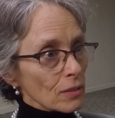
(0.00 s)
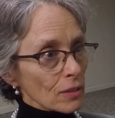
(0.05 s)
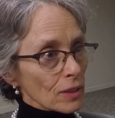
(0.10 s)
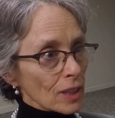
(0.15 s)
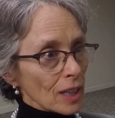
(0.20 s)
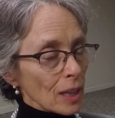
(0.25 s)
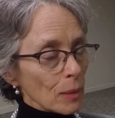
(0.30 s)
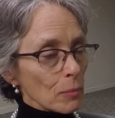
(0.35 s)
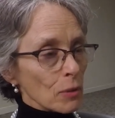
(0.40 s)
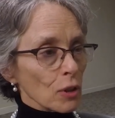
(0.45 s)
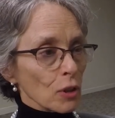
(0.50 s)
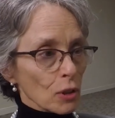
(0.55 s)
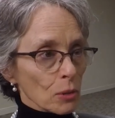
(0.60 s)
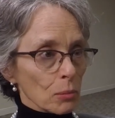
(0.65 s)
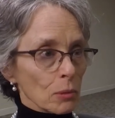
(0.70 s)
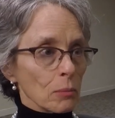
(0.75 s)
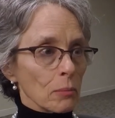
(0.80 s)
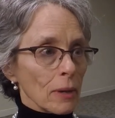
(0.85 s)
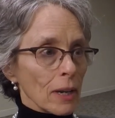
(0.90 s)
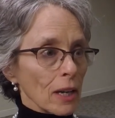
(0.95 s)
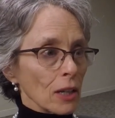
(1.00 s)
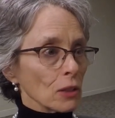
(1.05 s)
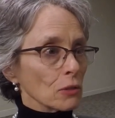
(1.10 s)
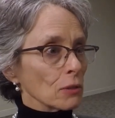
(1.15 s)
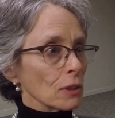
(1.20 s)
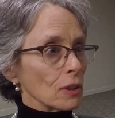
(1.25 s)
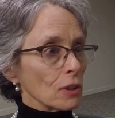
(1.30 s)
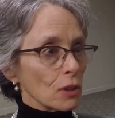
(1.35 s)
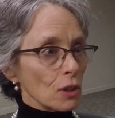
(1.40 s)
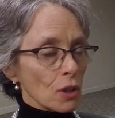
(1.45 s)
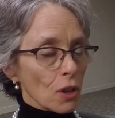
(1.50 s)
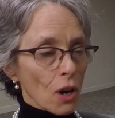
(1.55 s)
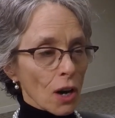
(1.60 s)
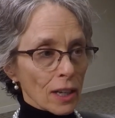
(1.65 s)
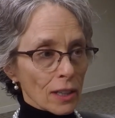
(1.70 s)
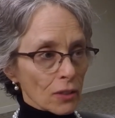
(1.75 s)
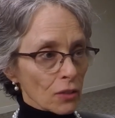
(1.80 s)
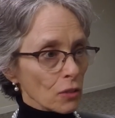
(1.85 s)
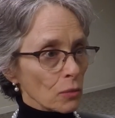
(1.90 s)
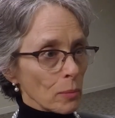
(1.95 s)
keep the urban boundary,
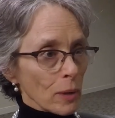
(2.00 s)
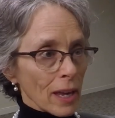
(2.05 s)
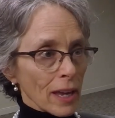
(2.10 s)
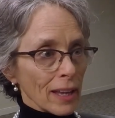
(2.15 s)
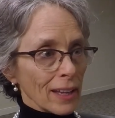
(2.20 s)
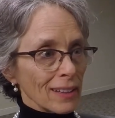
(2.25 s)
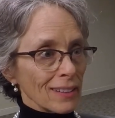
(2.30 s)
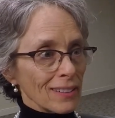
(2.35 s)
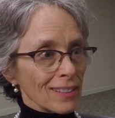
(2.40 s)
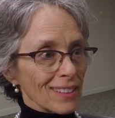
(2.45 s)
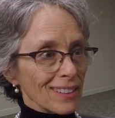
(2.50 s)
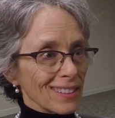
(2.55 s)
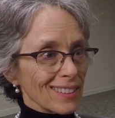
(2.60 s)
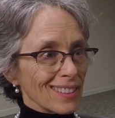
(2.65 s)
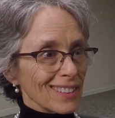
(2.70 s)
not expand,